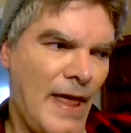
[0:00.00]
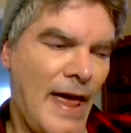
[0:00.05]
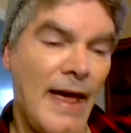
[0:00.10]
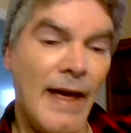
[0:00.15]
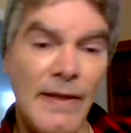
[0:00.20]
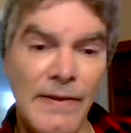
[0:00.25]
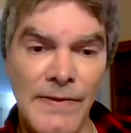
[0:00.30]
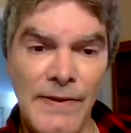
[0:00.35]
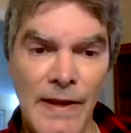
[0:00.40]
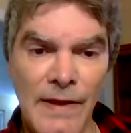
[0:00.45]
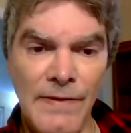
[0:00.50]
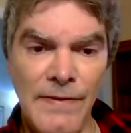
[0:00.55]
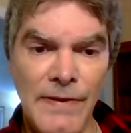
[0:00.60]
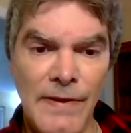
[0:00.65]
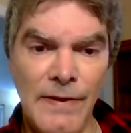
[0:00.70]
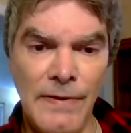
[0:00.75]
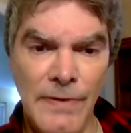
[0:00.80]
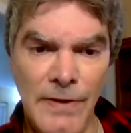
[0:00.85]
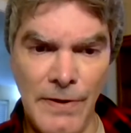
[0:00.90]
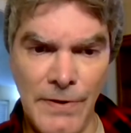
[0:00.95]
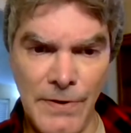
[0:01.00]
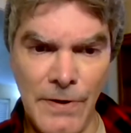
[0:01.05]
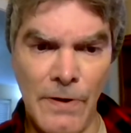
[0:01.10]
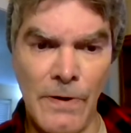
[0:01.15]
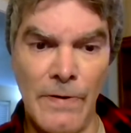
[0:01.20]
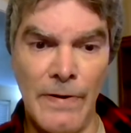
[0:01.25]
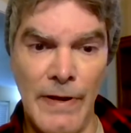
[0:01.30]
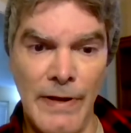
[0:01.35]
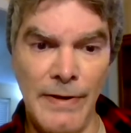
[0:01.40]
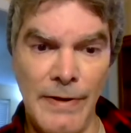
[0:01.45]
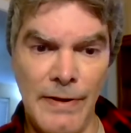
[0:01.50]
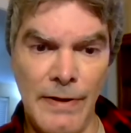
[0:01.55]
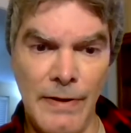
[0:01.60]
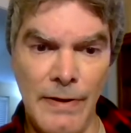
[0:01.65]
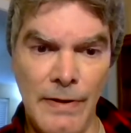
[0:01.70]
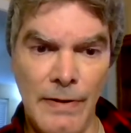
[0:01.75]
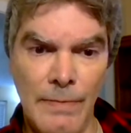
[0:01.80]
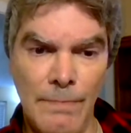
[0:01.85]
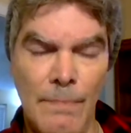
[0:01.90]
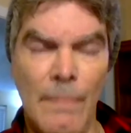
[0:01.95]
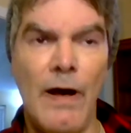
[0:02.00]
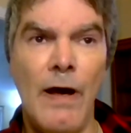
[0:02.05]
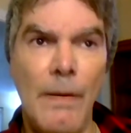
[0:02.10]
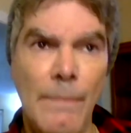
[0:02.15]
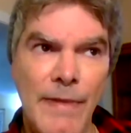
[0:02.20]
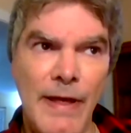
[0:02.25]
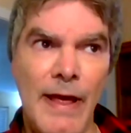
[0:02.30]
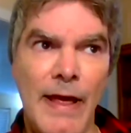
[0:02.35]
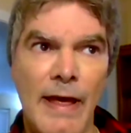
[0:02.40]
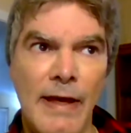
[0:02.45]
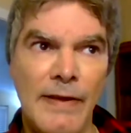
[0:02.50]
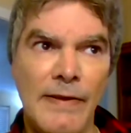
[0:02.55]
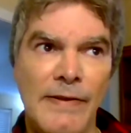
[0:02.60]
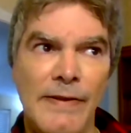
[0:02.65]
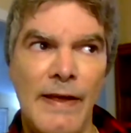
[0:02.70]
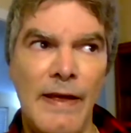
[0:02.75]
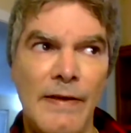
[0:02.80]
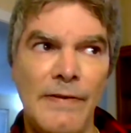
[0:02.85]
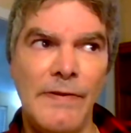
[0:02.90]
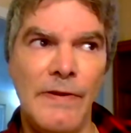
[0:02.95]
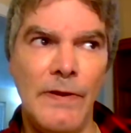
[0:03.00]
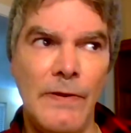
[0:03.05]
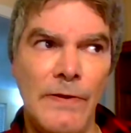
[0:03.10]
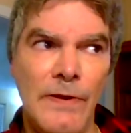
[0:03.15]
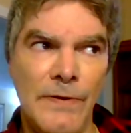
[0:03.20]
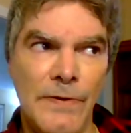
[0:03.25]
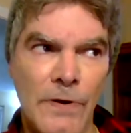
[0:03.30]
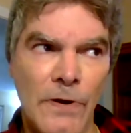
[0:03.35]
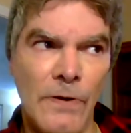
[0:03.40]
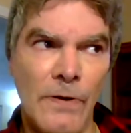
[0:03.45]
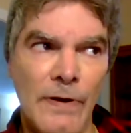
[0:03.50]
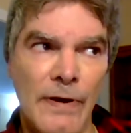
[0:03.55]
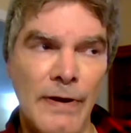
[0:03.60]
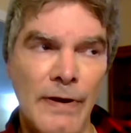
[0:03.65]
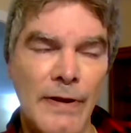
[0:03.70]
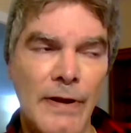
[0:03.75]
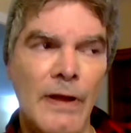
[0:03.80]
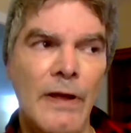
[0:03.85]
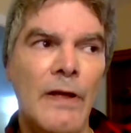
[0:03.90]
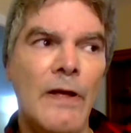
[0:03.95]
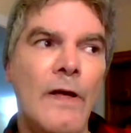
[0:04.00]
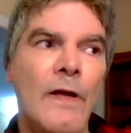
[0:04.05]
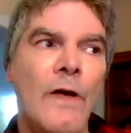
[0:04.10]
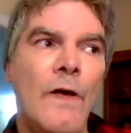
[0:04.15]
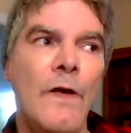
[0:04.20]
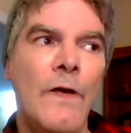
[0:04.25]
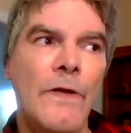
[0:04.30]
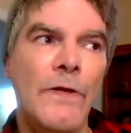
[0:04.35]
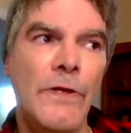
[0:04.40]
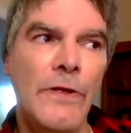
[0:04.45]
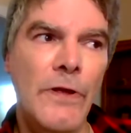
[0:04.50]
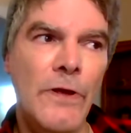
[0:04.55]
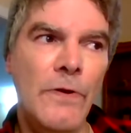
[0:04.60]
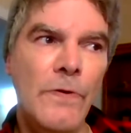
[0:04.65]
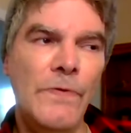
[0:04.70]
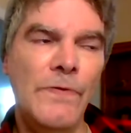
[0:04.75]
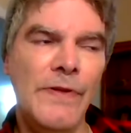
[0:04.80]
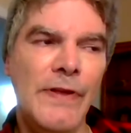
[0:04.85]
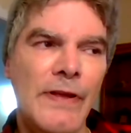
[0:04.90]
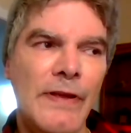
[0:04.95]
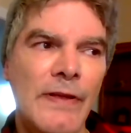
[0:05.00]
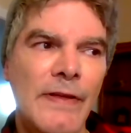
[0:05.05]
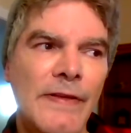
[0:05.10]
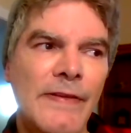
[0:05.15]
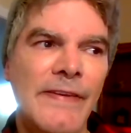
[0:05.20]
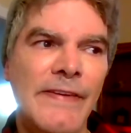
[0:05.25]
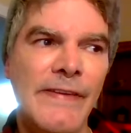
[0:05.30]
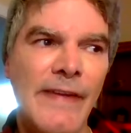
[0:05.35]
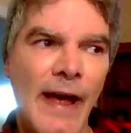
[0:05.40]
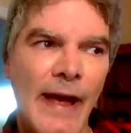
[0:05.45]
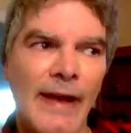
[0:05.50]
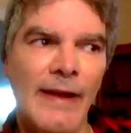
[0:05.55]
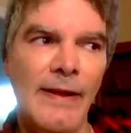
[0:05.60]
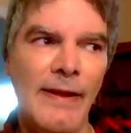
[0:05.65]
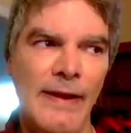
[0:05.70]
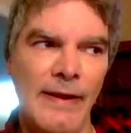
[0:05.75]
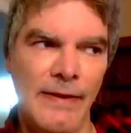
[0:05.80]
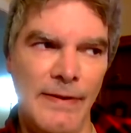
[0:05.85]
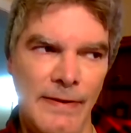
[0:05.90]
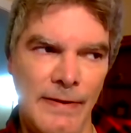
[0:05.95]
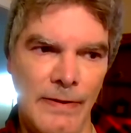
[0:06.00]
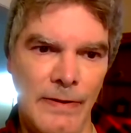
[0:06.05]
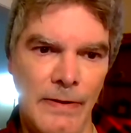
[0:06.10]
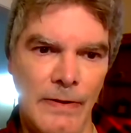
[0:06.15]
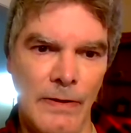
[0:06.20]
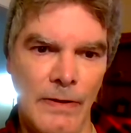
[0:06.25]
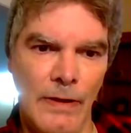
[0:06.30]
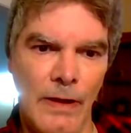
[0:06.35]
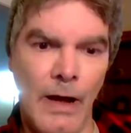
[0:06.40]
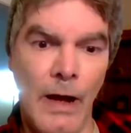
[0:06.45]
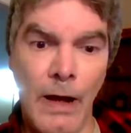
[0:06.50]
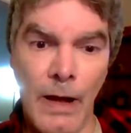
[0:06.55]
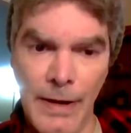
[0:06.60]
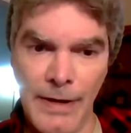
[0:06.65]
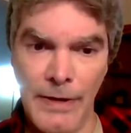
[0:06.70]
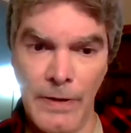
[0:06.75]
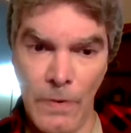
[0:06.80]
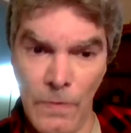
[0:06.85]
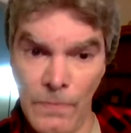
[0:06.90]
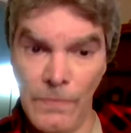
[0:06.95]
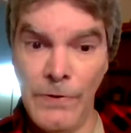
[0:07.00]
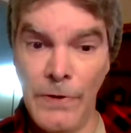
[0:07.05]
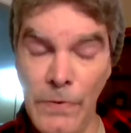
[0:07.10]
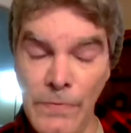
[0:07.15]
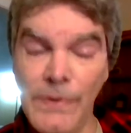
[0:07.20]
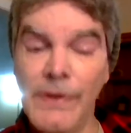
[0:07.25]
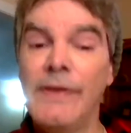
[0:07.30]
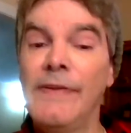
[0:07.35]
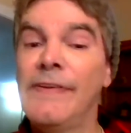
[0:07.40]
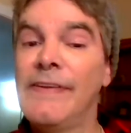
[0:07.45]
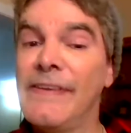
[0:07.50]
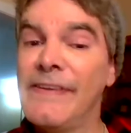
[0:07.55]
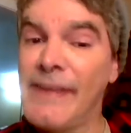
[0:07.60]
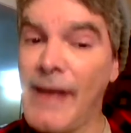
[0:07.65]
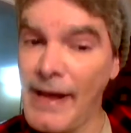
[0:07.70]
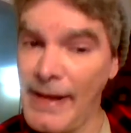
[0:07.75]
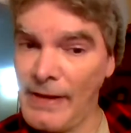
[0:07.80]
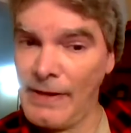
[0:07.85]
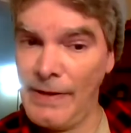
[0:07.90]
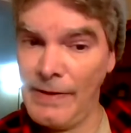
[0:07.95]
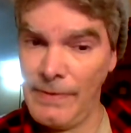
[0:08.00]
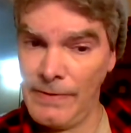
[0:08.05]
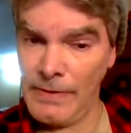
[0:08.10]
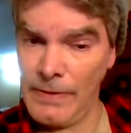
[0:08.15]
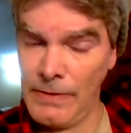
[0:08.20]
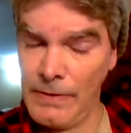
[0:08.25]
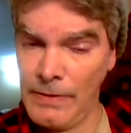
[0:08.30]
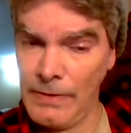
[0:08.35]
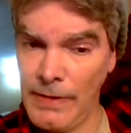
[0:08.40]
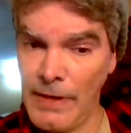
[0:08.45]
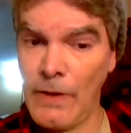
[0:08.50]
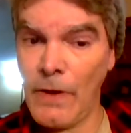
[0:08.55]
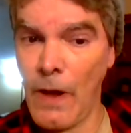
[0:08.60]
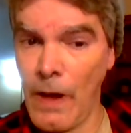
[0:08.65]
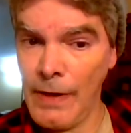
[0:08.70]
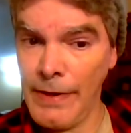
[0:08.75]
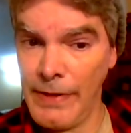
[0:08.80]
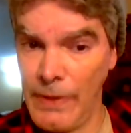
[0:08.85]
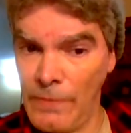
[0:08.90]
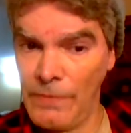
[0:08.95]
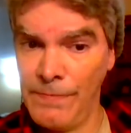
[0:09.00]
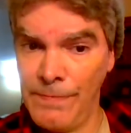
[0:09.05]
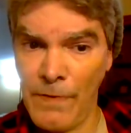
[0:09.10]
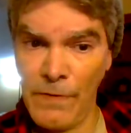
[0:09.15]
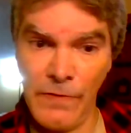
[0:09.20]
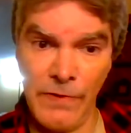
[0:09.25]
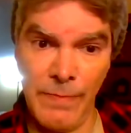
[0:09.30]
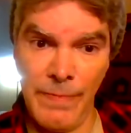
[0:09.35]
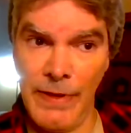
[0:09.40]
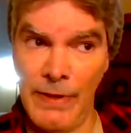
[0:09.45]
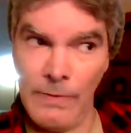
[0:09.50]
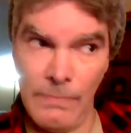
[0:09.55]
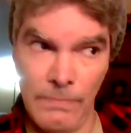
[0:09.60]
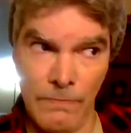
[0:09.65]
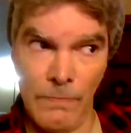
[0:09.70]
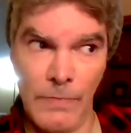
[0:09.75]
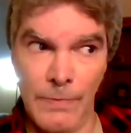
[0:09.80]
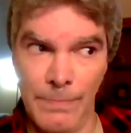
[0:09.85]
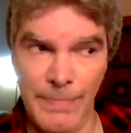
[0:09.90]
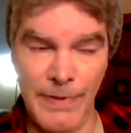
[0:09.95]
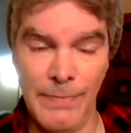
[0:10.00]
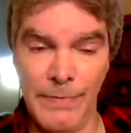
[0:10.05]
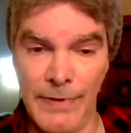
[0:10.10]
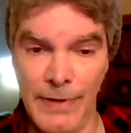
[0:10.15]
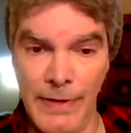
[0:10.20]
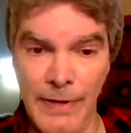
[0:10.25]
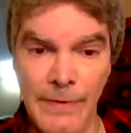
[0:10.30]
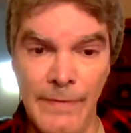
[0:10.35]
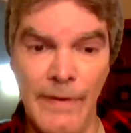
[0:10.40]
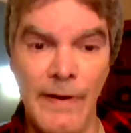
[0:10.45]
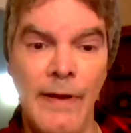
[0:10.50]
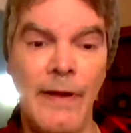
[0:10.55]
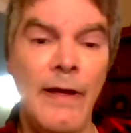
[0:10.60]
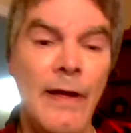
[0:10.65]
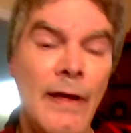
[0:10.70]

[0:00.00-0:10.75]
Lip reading: excess deterrent. Mob excess deterrent using silent audio. Using silent. Now, audio is supposed to be where people can hear it.